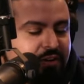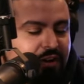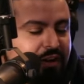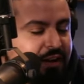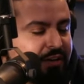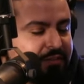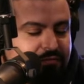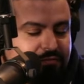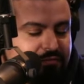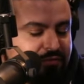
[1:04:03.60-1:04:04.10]
go
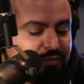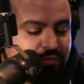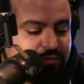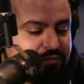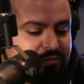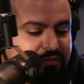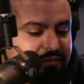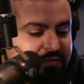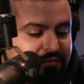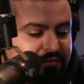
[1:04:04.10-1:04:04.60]
ahead.
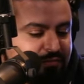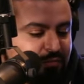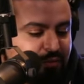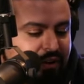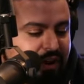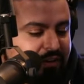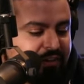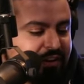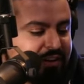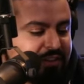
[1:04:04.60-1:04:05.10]
Do
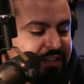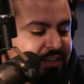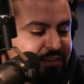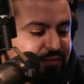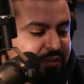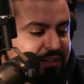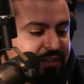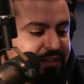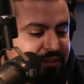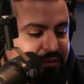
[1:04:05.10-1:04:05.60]
whatever it is that
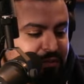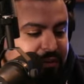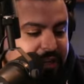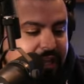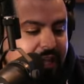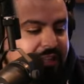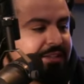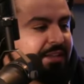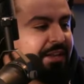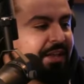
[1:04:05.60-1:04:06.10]
you need to do to
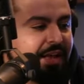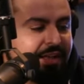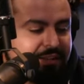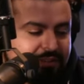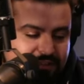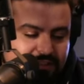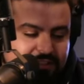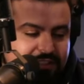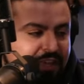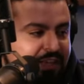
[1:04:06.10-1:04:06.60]
get to
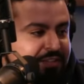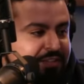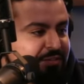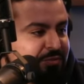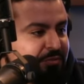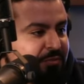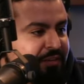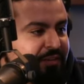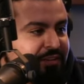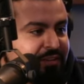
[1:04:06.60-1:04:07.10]
that, just get
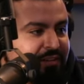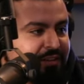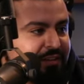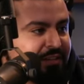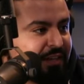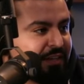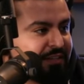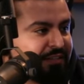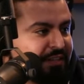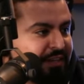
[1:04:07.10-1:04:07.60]
to it.
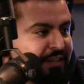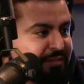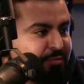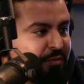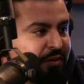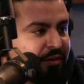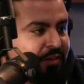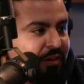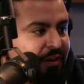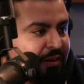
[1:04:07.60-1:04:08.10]
That that's
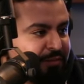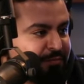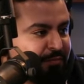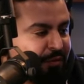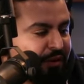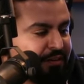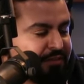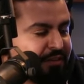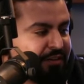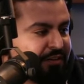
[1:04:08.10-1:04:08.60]
one of the hardest
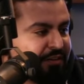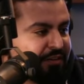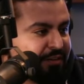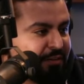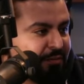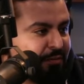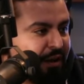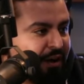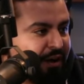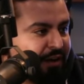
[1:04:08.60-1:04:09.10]
bars I heard in
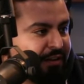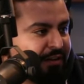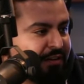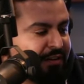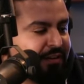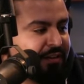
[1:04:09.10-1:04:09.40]
a while.